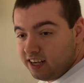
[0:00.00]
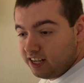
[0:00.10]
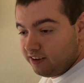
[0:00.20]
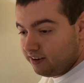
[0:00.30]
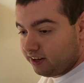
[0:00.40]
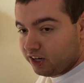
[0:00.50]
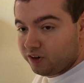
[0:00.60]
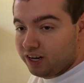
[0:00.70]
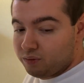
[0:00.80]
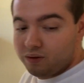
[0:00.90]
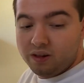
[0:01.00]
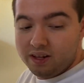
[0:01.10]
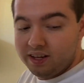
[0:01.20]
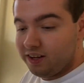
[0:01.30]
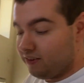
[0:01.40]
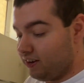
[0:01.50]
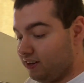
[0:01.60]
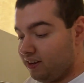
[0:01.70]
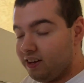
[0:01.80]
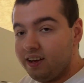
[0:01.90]
Not incredible, but
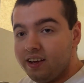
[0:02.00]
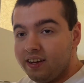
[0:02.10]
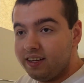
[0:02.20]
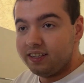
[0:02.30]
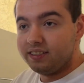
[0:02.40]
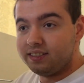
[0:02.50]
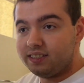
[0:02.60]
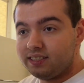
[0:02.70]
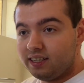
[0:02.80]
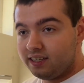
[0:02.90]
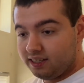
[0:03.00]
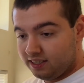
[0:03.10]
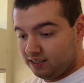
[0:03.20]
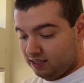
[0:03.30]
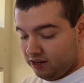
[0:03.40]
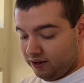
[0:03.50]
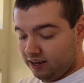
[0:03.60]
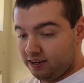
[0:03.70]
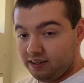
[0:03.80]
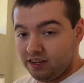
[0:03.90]
let's see how I
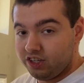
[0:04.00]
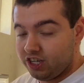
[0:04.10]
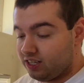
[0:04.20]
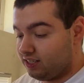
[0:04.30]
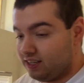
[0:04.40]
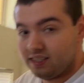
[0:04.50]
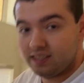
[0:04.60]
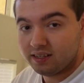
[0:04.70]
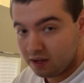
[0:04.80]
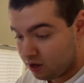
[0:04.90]
can adjust this.